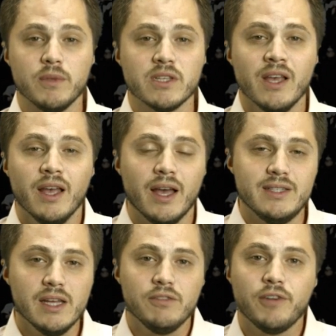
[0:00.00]
is
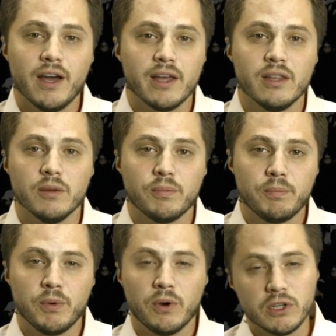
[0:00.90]
identify the
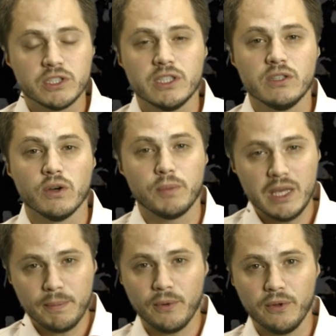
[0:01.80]
person or
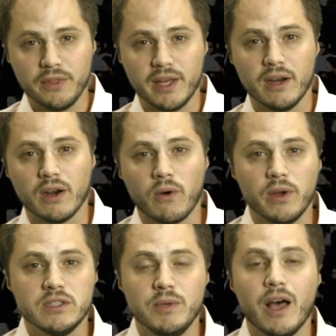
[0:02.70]
people that are
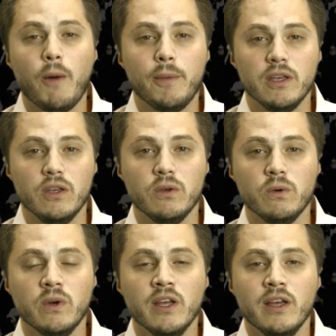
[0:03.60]
going to be helping
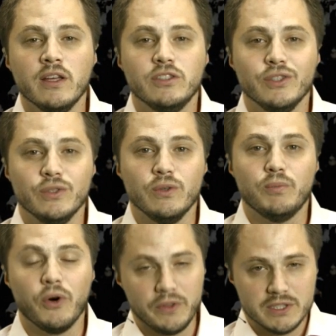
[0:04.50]
you to
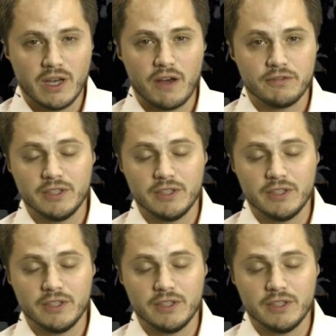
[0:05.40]
pull this off.